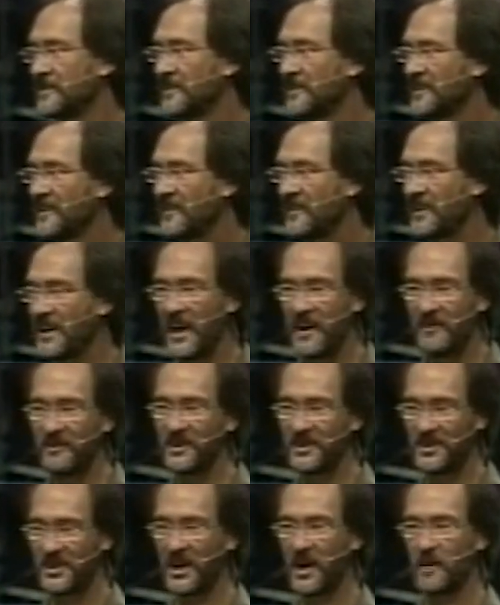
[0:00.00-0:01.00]
And
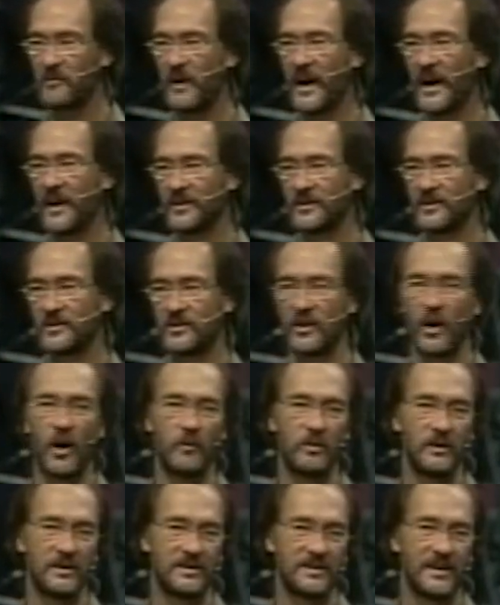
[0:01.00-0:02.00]
everything about this
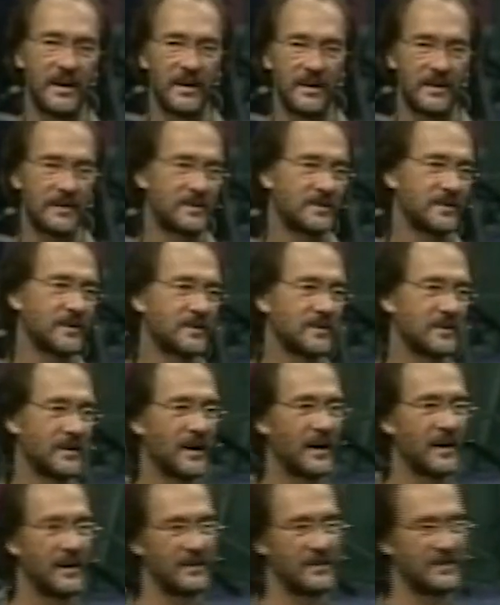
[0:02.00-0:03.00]
harbor sounded so
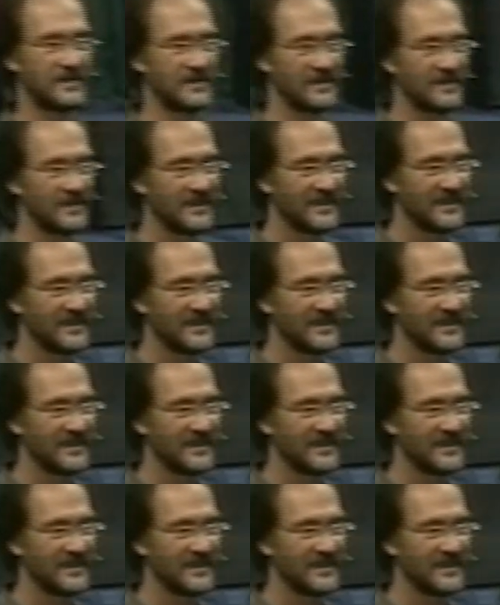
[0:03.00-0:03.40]
nice.